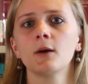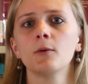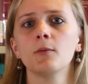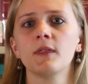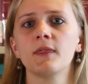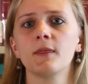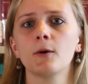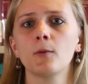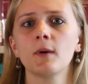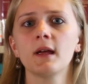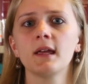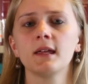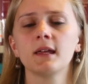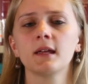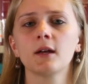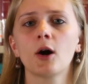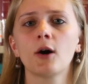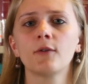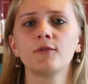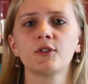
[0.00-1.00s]
with the
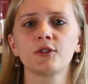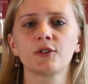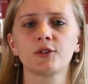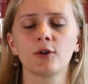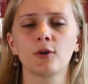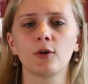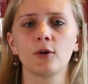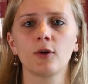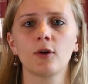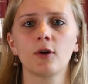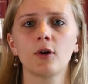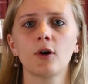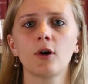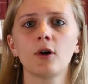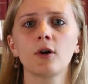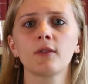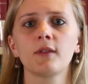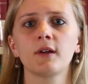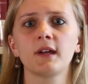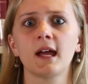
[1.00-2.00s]
weighing of the soul
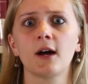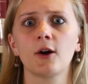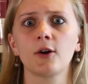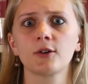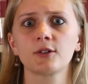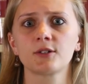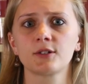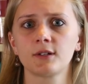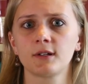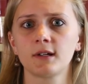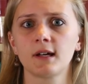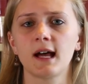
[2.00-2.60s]
or the heart,